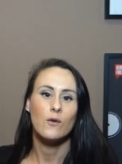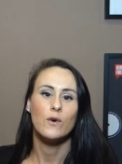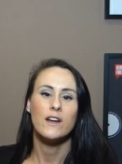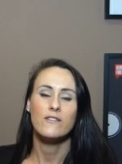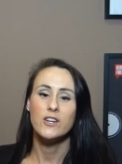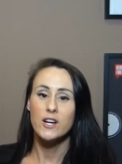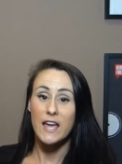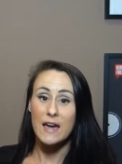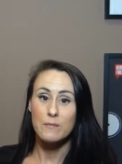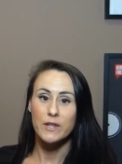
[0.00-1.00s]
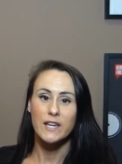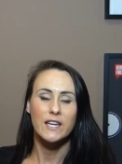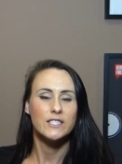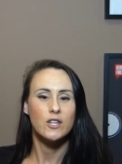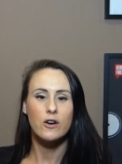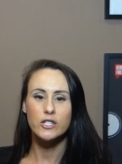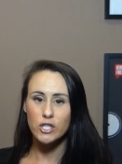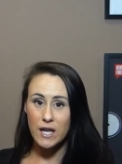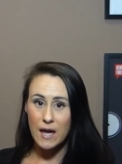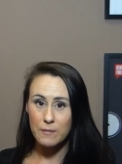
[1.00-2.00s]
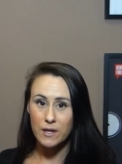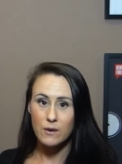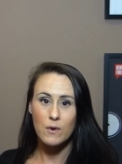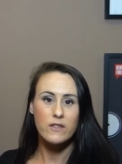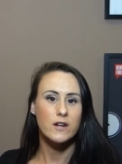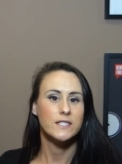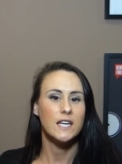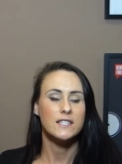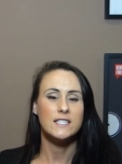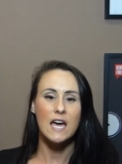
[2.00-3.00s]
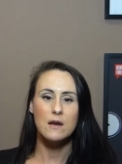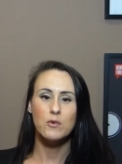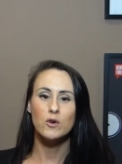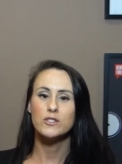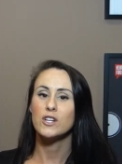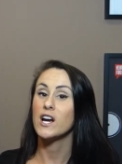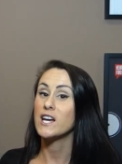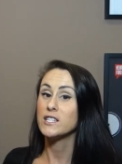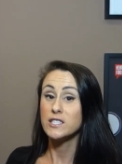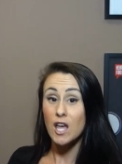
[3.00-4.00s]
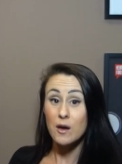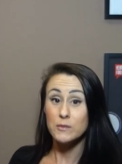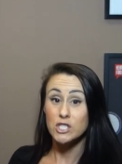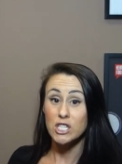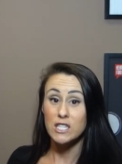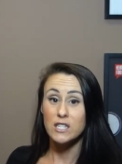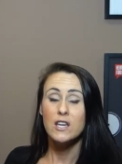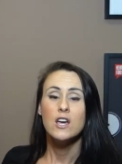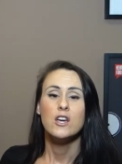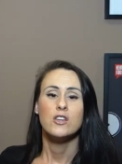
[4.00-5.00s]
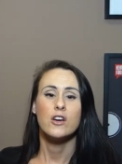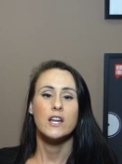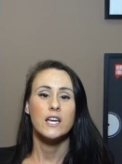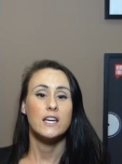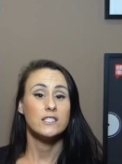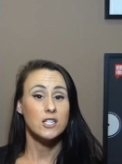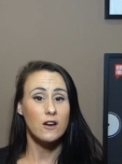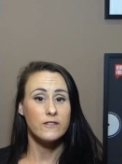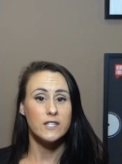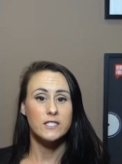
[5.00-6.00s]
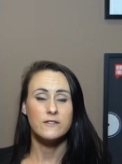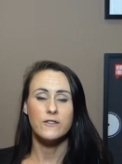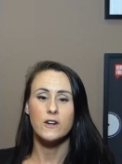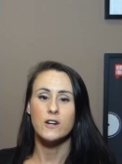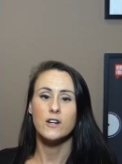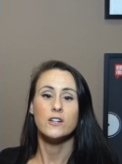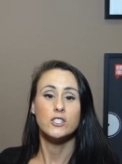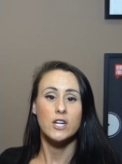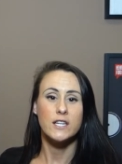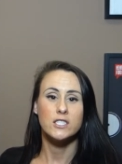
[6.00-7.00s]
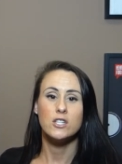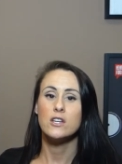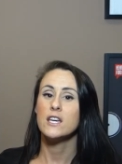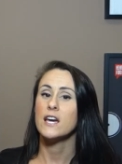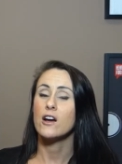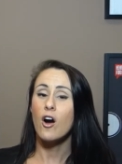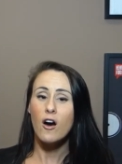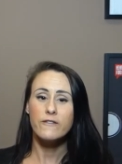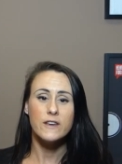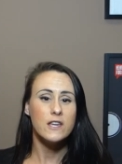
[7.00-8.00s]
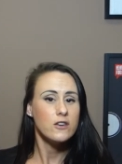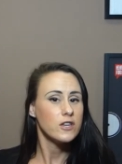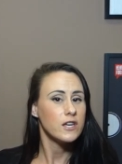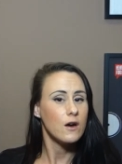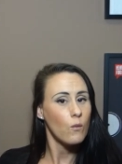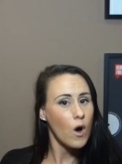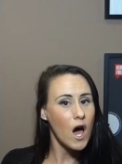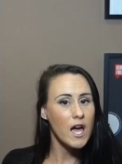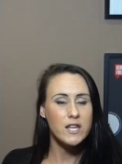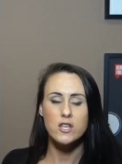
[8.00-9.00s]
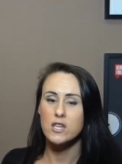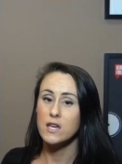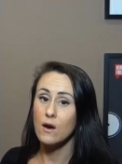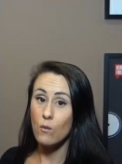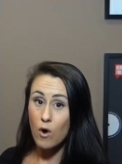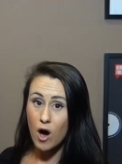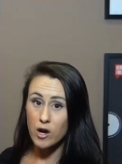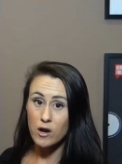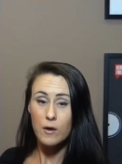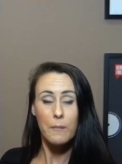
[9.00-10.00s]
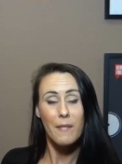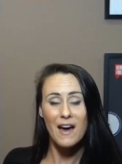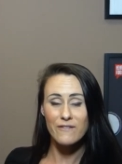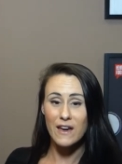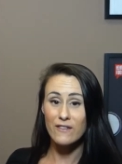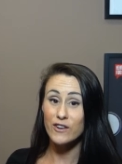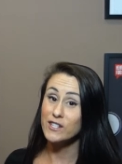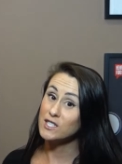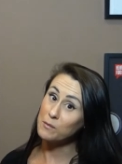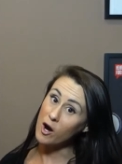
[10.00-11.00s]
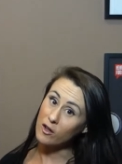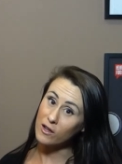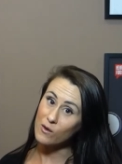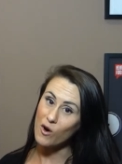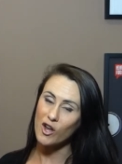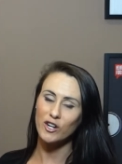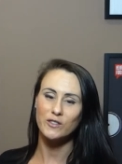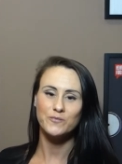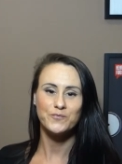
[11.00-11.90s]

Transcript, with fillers: whenever you're gambling, as long as you're gambling, whether it's at the tables or at a slot machine, you're going to get service for drinks. You can get coffee, you can get wine, you can get water. My favorite is sparkling water.